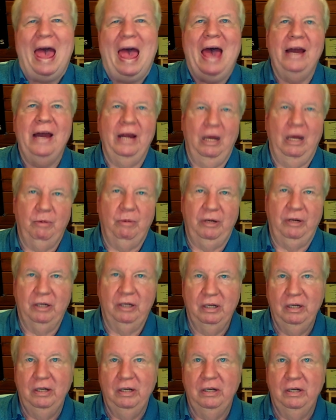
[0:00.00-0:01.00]
habit
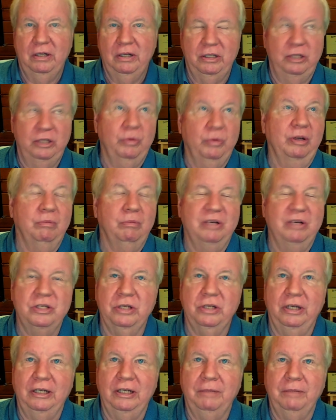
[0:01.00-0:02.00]
do you want to bust
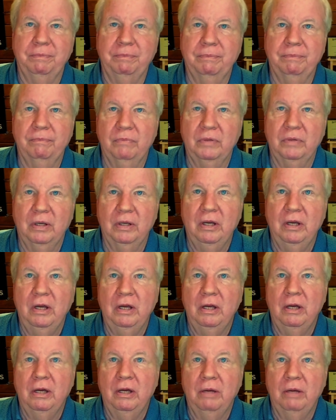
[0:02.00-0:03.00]
today?
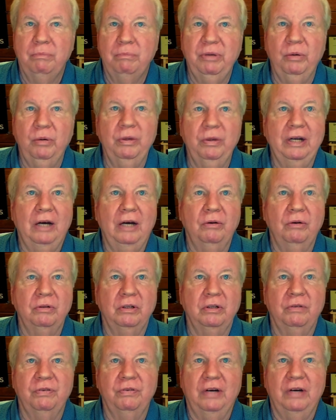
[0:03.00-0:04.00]
Pick one out
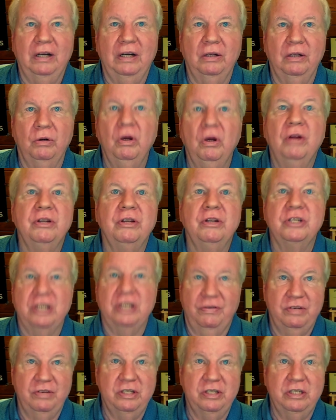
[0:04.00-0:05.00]
and follow the
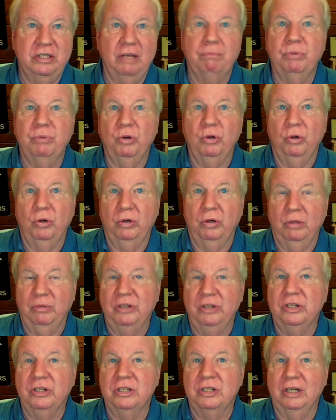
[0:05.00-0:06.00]
7-step program I
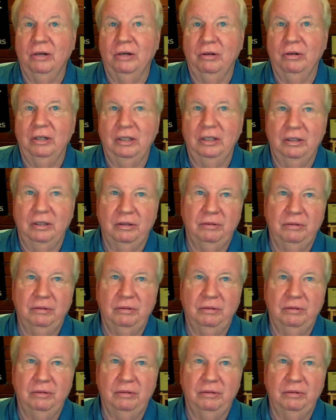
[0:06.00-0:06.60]
just outlined.